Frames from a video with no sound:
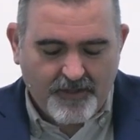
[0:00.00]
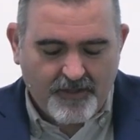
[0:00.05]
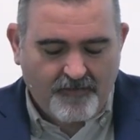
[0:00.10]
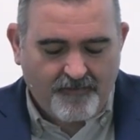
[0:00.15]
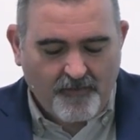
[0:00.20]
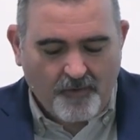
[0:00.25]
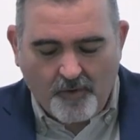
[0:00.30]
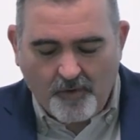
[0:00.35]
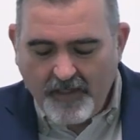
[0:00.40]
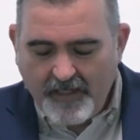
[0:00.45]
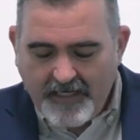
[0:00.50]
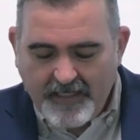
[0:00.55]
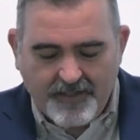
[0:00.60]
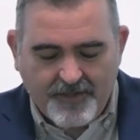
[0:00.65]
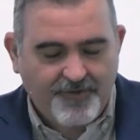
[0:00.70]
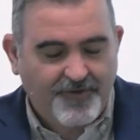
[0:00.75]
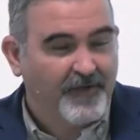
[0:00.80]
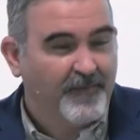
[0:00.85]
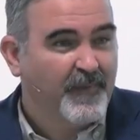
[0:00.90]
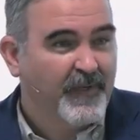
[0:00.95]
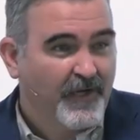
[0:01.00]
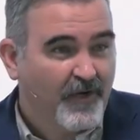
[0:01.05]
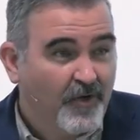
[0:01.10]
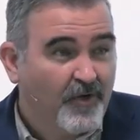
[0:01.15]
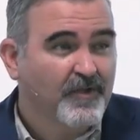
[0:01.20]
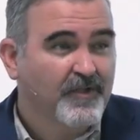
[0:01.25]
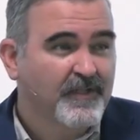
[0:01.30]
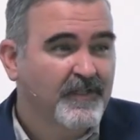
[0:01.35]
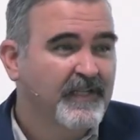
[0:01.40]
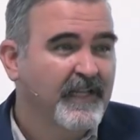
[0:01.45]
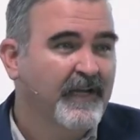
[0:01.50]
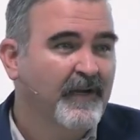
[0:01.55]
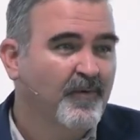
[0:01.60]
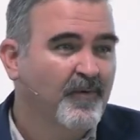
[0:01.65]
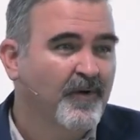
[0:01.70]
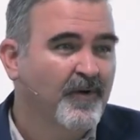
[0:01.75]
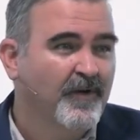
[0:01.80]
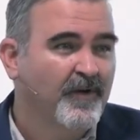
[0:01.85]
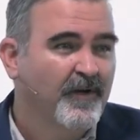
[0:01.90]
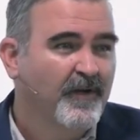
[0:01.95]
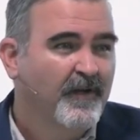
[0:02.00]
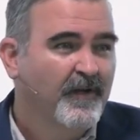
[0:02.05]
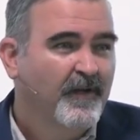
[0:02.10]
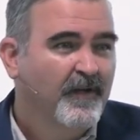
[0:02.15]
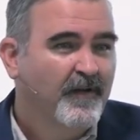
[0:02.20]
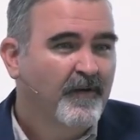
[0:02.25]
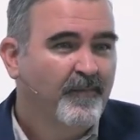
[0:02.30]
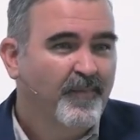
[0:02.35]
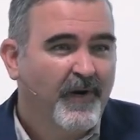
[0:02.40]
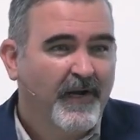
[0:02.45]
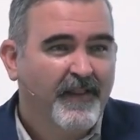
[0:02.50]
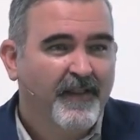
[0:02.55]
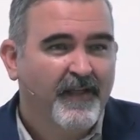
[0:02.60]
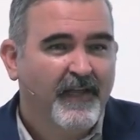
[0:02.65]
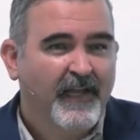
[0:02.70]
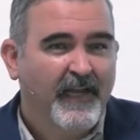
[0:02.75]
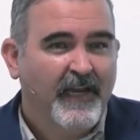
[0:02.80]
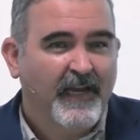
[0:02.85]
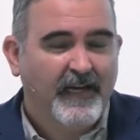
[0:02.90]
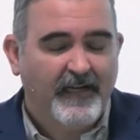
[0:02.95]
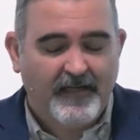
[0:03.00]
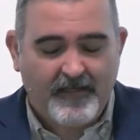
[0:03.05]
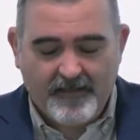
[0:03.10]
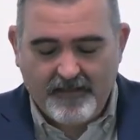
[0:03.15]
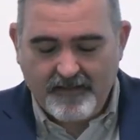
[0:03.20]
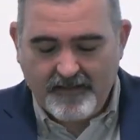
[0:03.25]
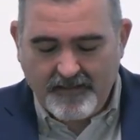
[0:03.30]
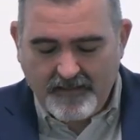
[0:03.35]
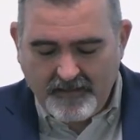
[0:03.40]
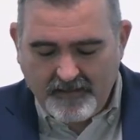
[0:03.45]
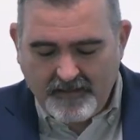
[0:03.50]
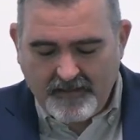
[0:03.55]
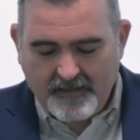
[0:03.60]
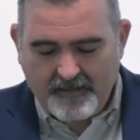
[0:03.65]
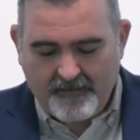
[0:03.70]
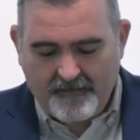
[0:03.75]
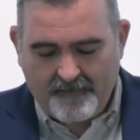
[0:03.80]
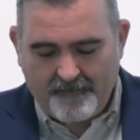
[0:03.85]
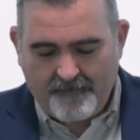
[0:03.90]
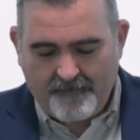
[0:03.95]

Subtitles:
of all history because they were brother and sister.